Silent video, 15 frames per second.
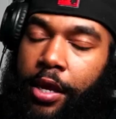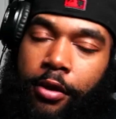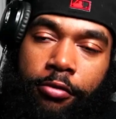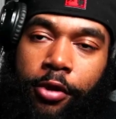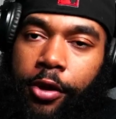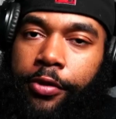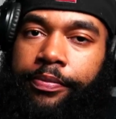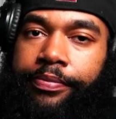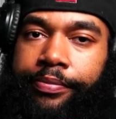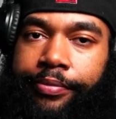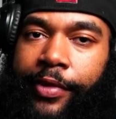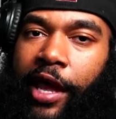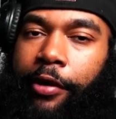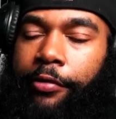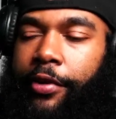Well,
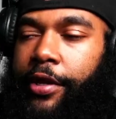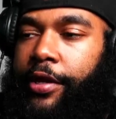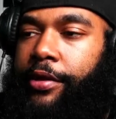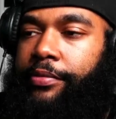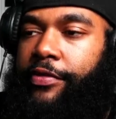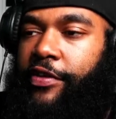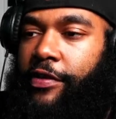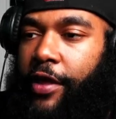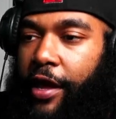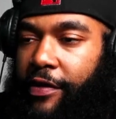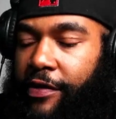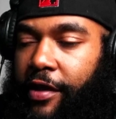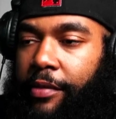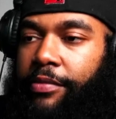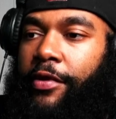not really. Just got
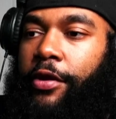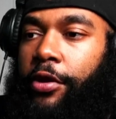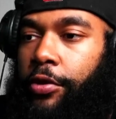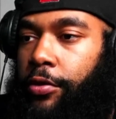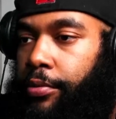stuff to do.